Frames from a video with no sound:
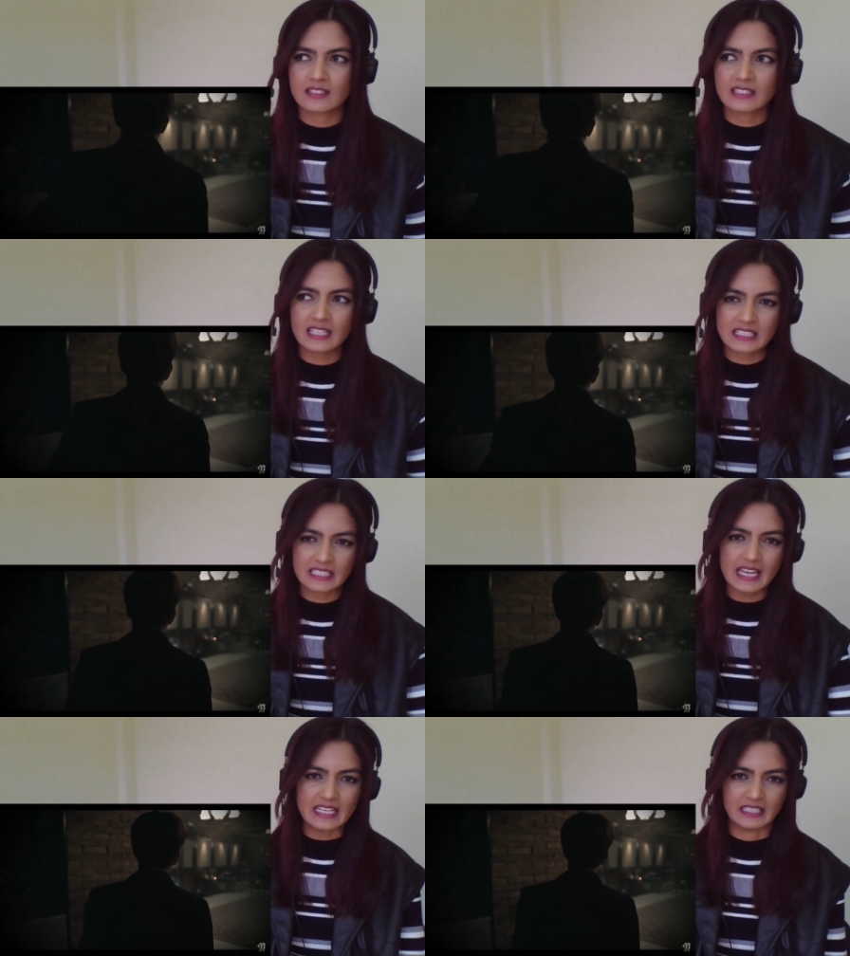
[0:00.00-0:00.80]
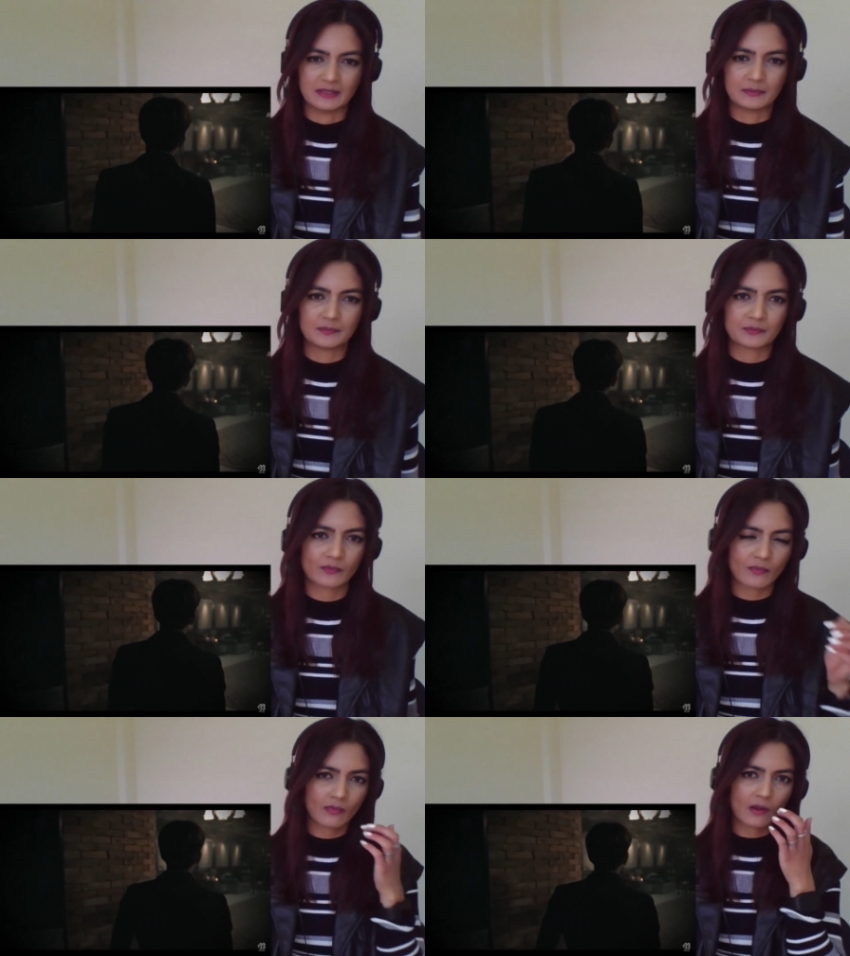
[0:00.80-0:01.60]
2016.
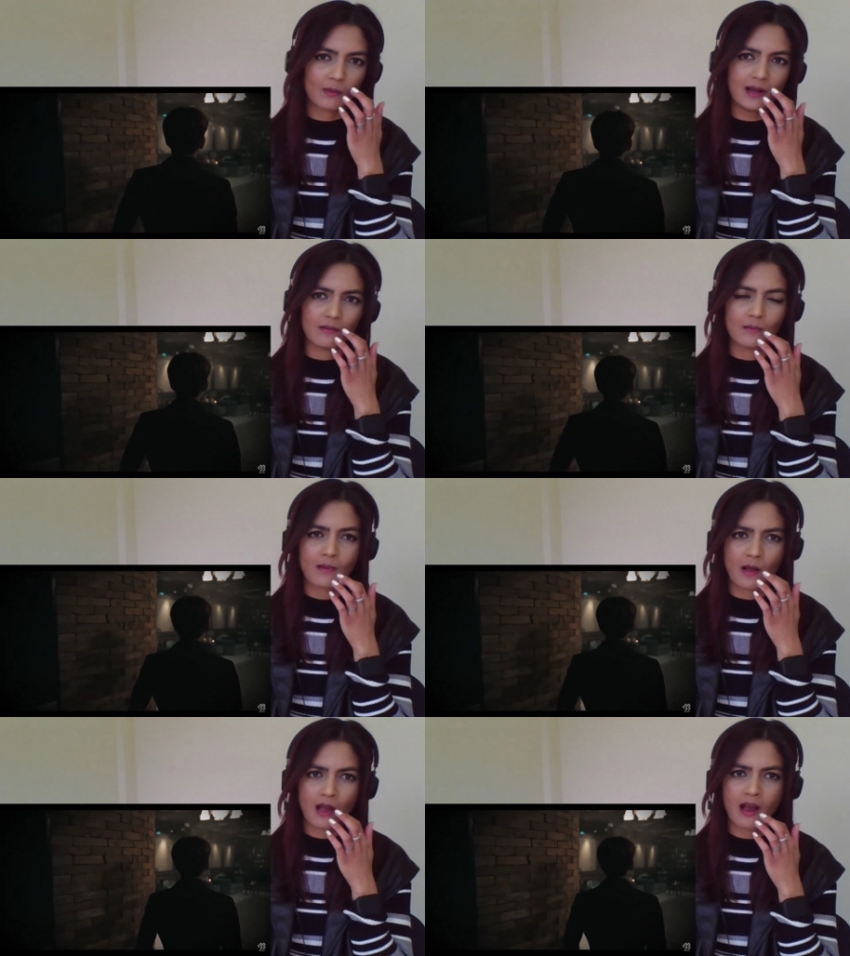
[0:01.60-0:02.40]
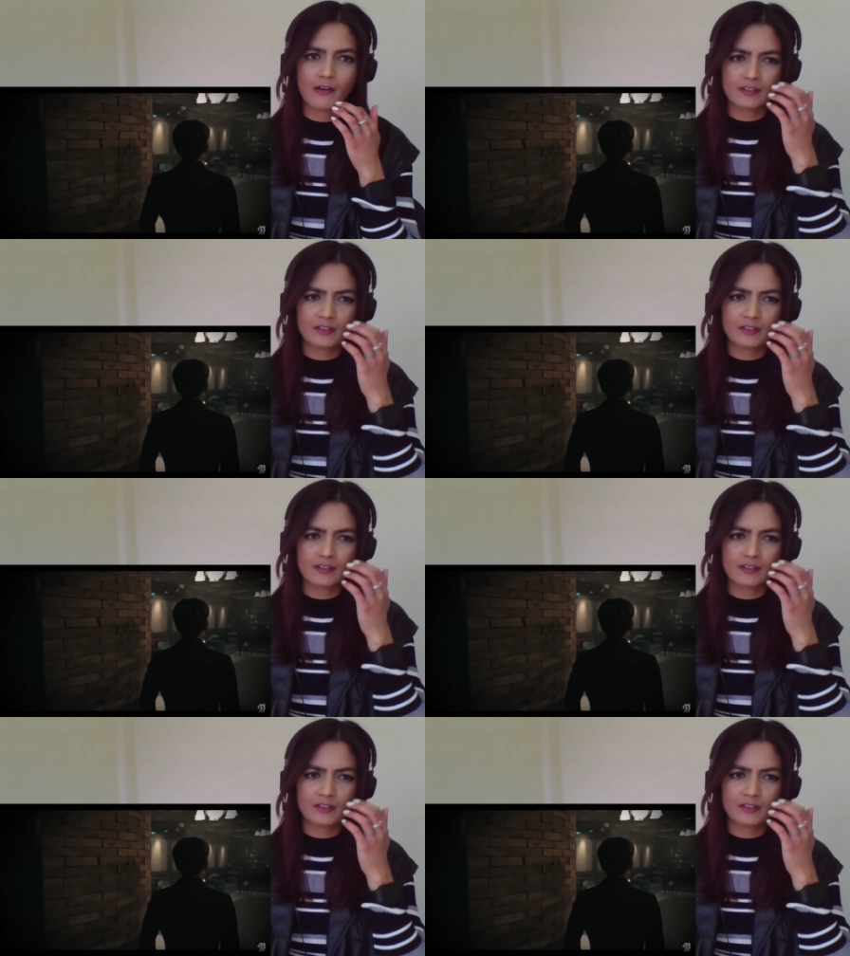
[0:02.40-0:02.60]
Wow.